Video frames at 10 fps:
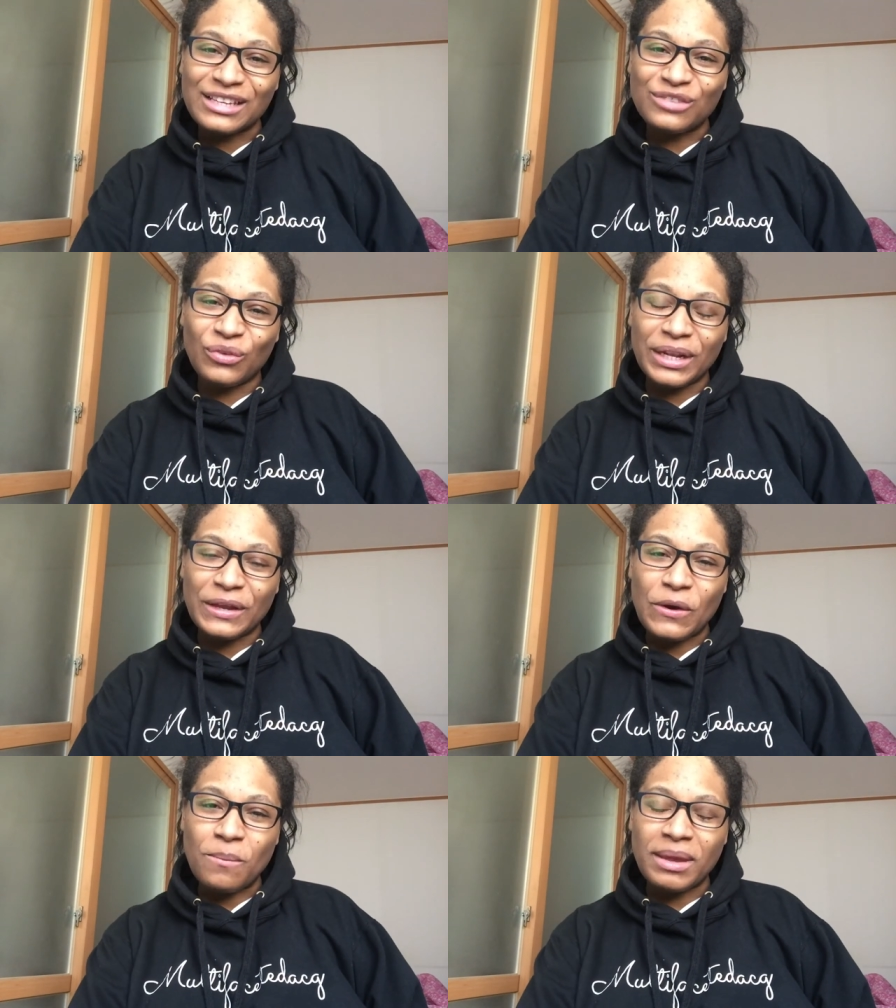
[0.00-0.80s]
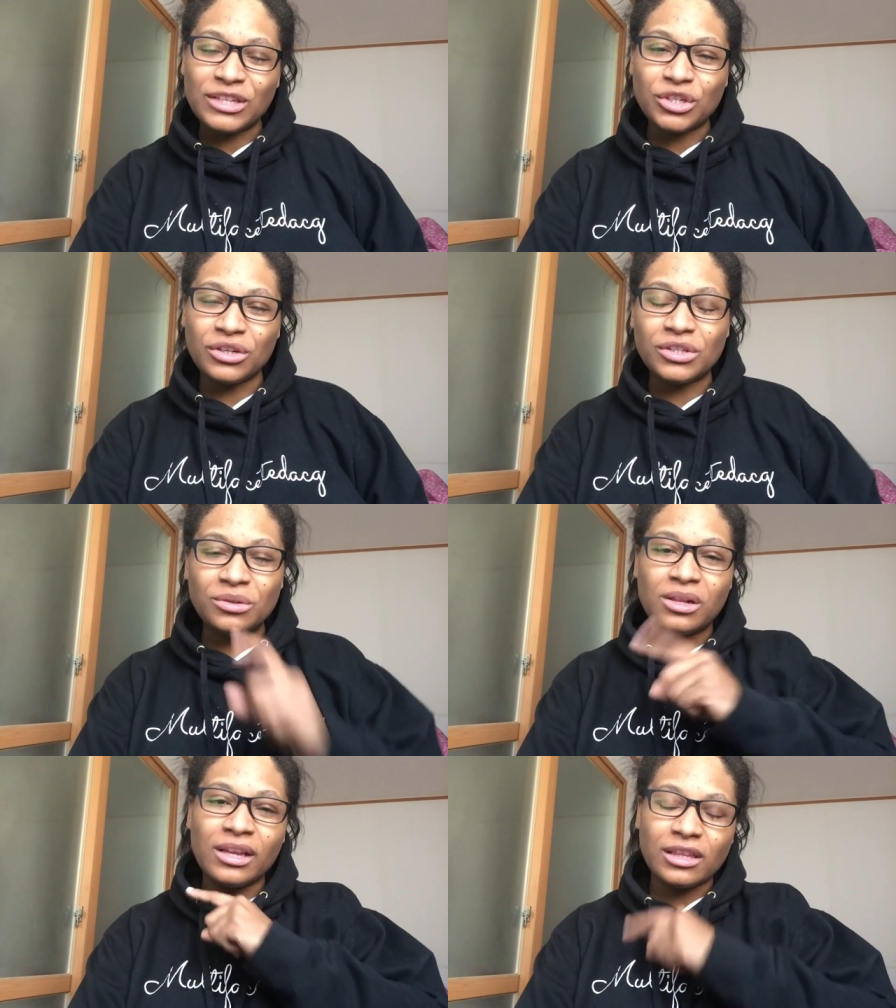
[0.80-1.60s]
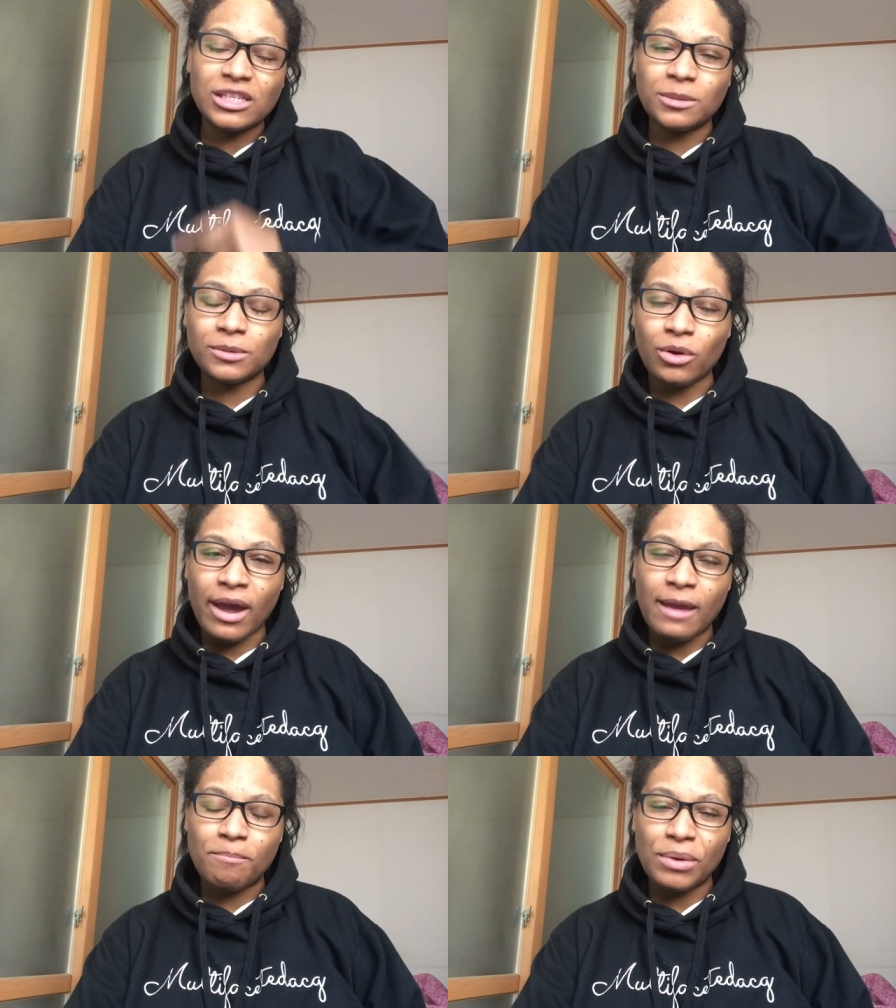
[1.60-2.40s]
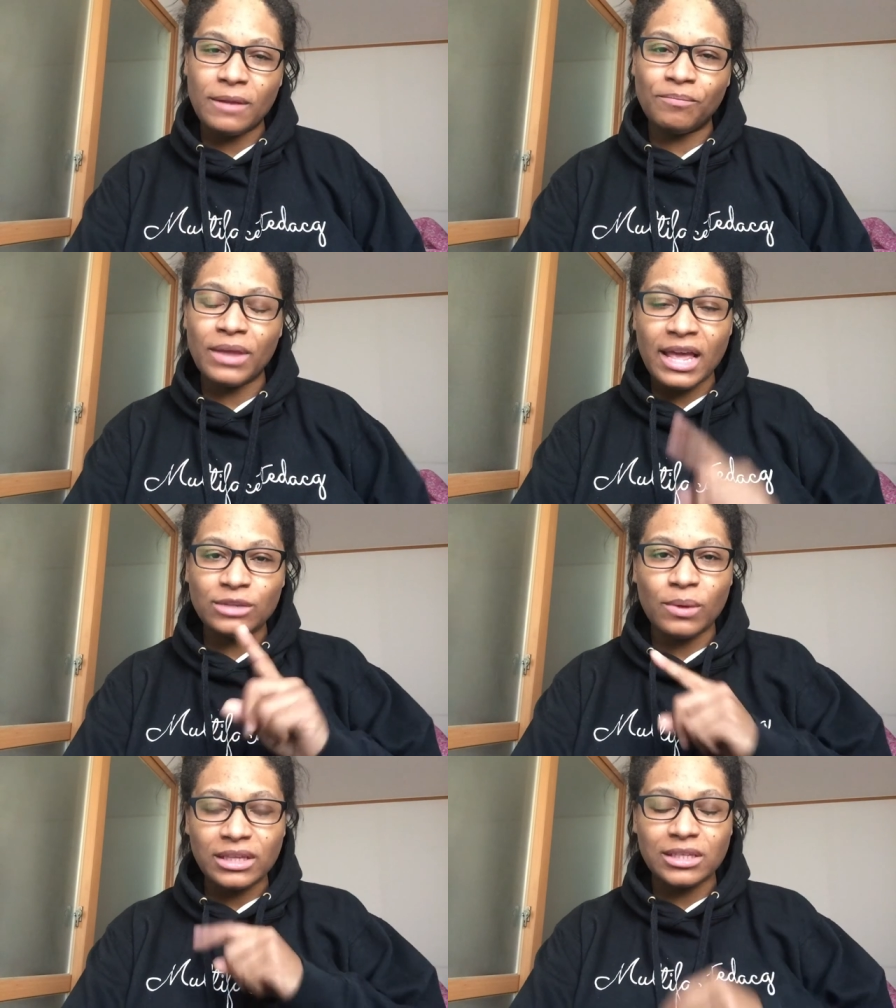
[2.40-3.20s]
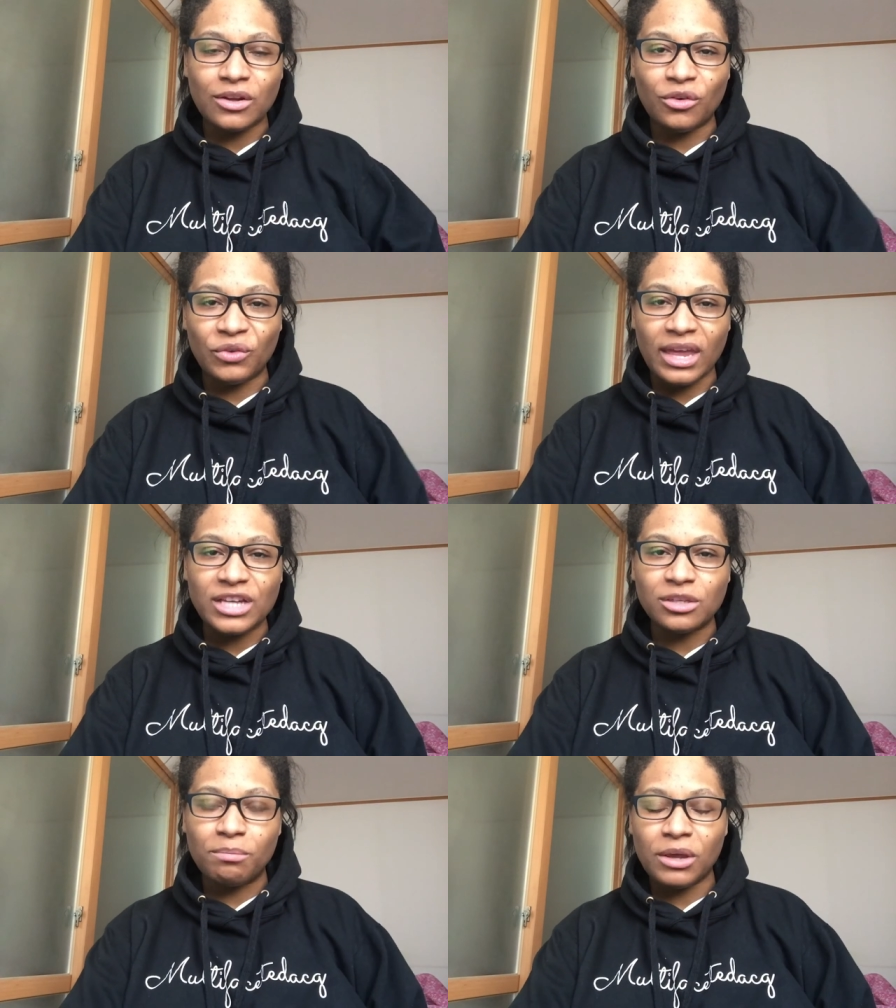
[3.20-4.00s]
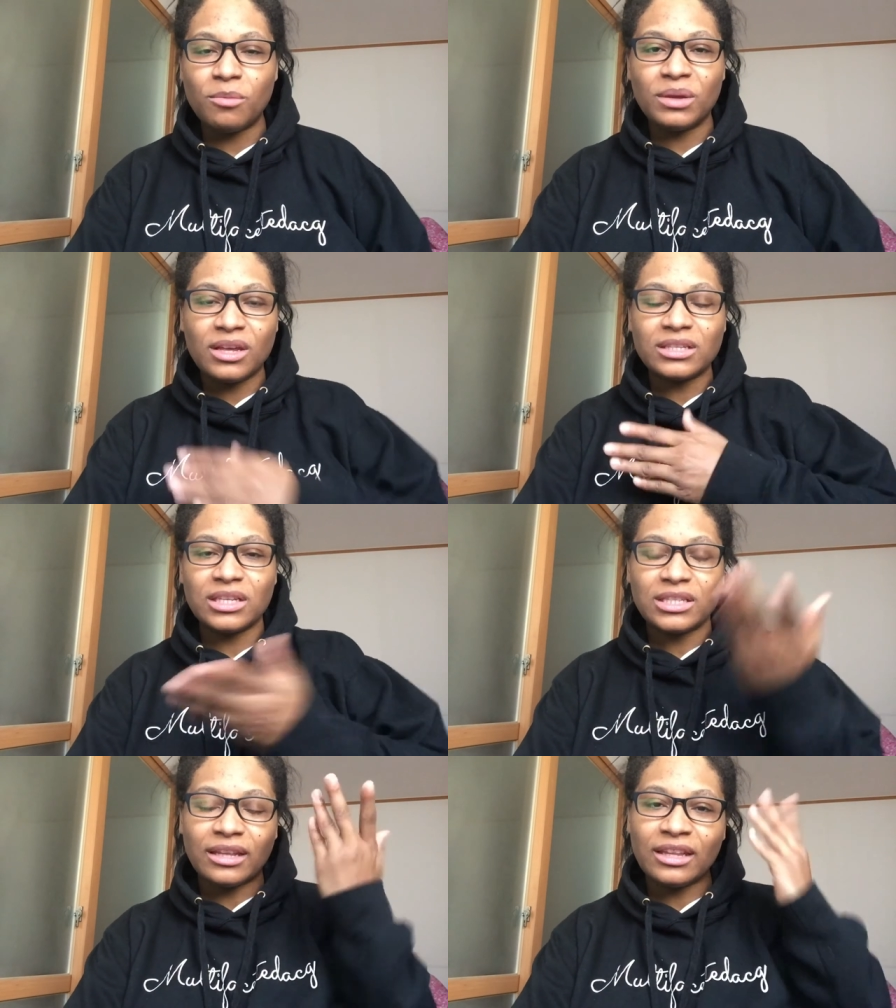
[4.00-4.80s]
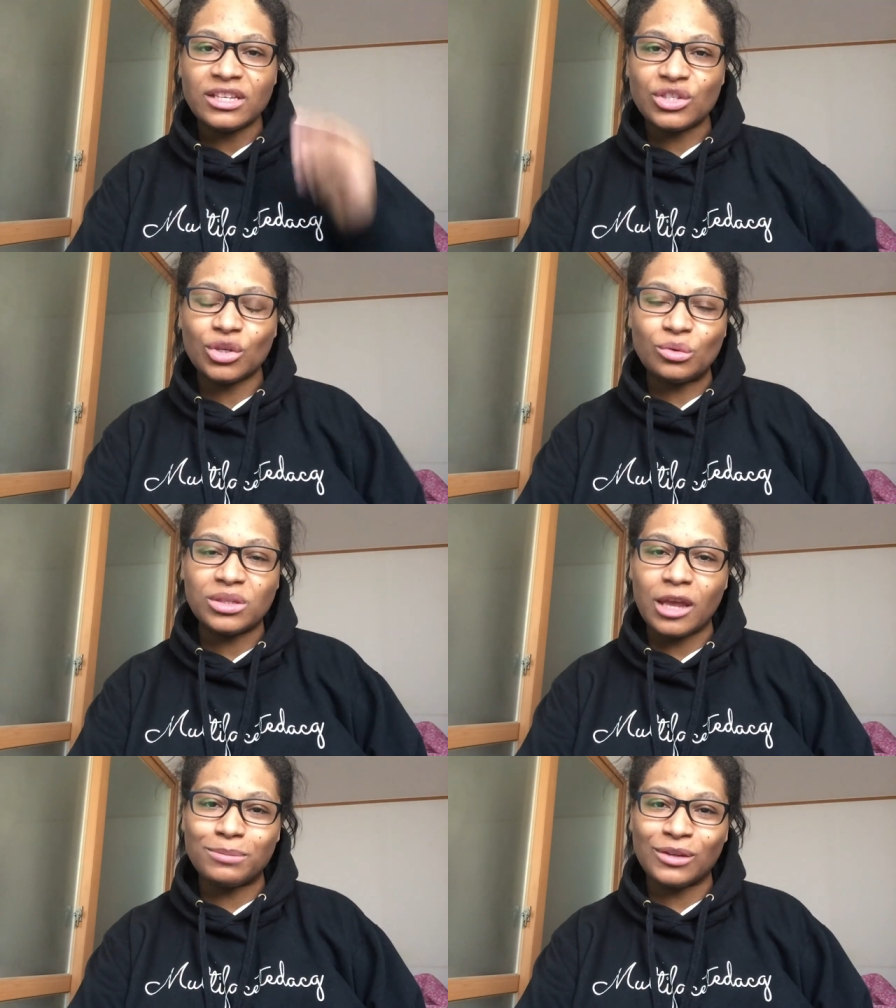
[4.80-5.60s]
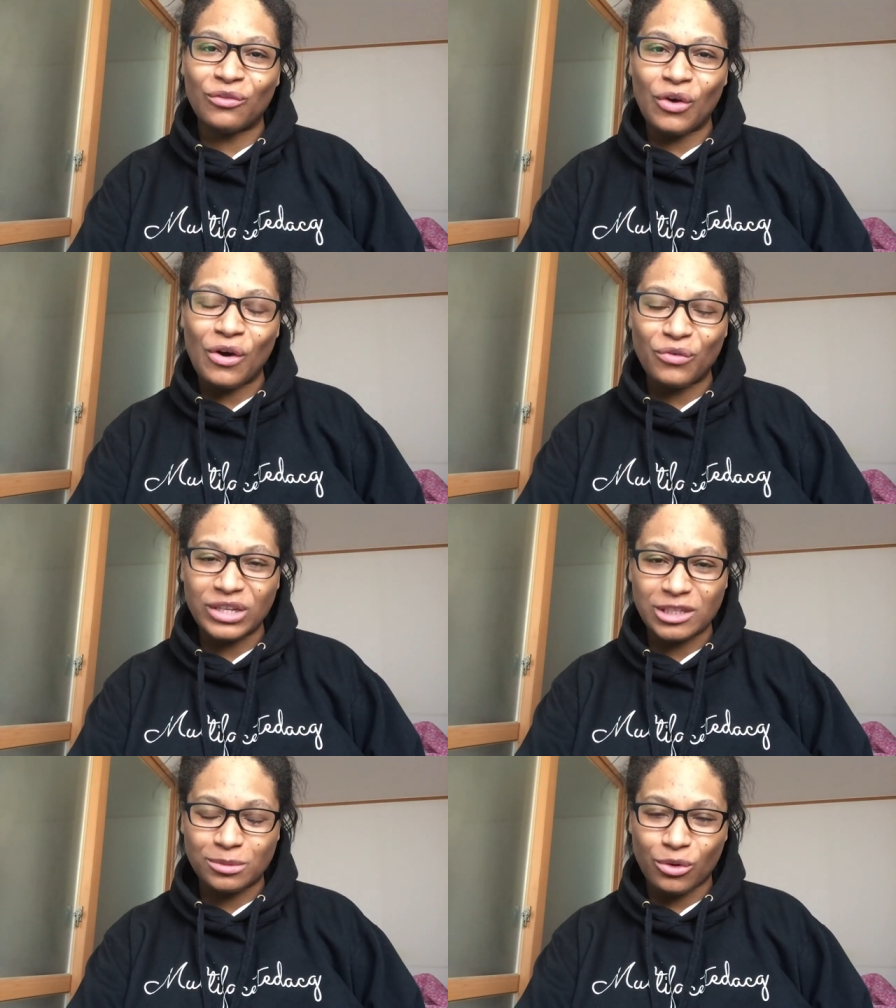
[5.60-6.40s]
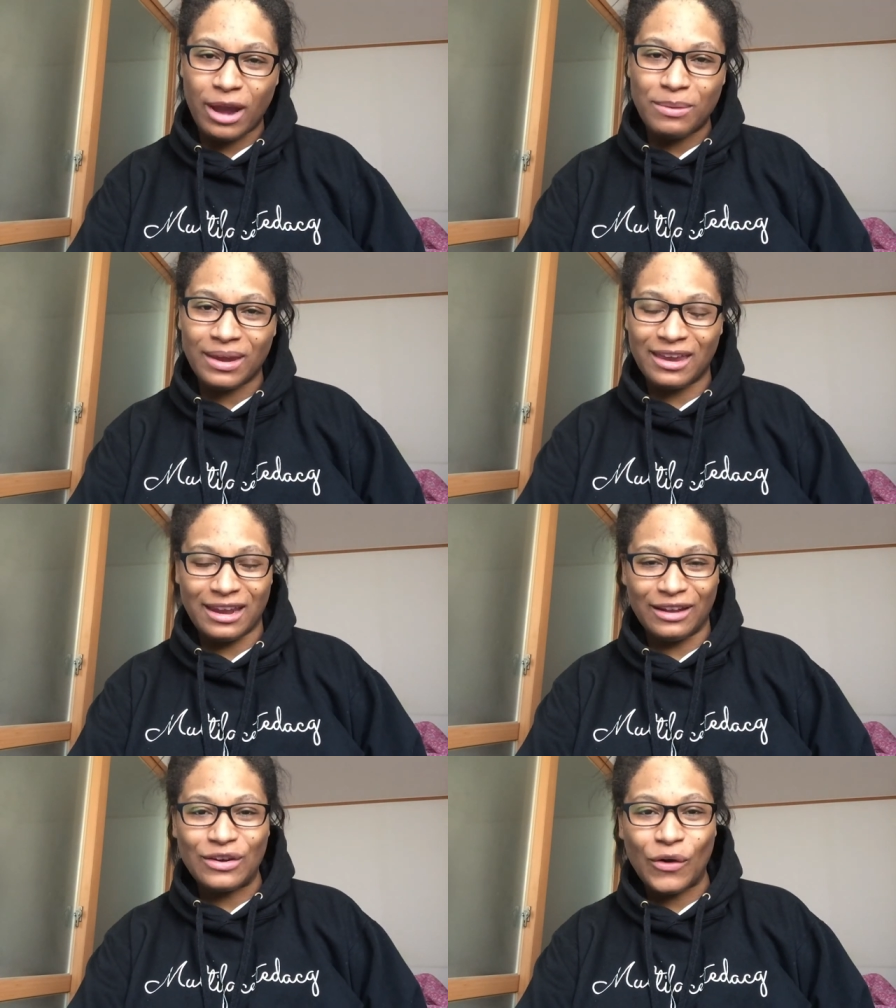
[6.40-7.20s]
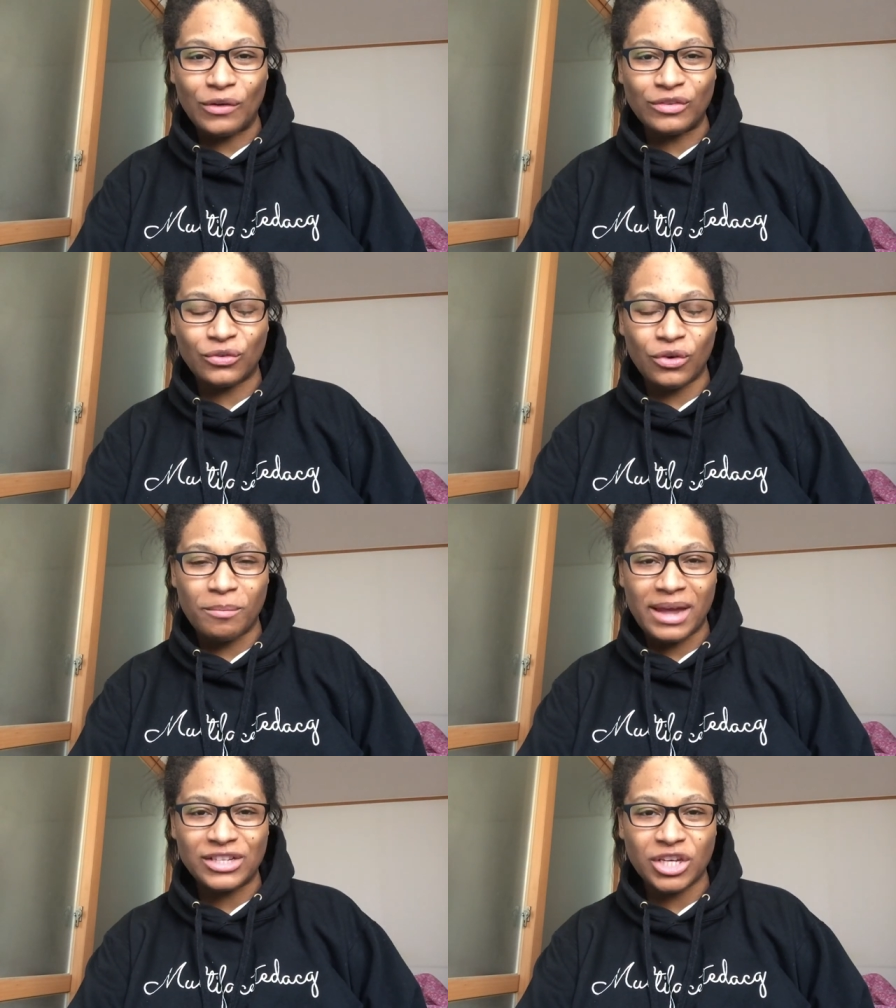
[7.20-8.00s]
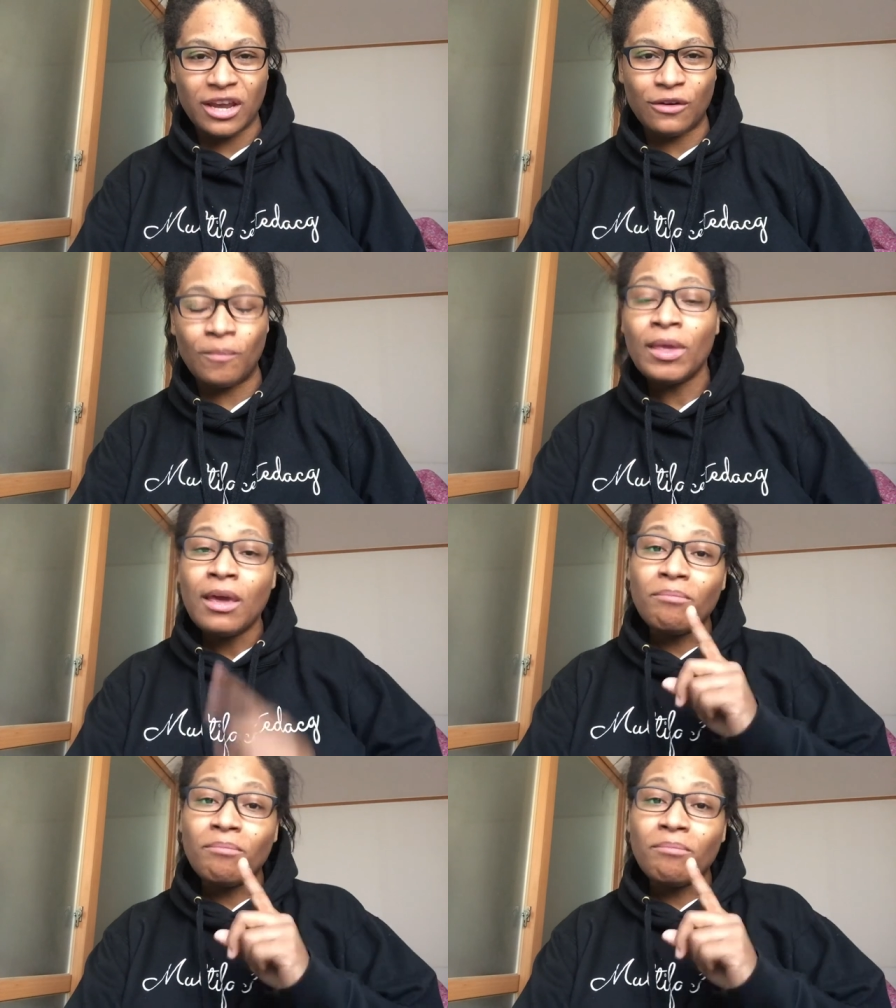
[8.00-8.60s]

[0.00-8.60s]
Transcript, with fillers: this video, make sure to click the subscribe button as well as the notification bell, because it's at least two steps involved with subscribing and getting notice for my channel.